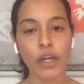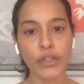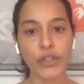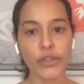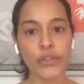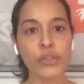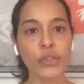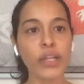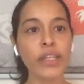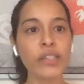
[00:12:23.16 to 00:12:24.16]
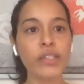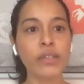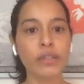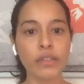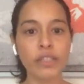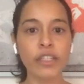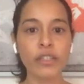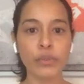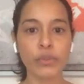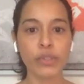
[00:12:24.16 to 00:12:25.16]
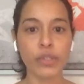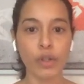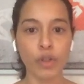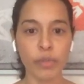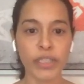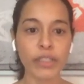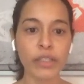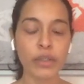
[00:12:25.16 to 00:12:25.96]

here. So let's dig into this a little bit.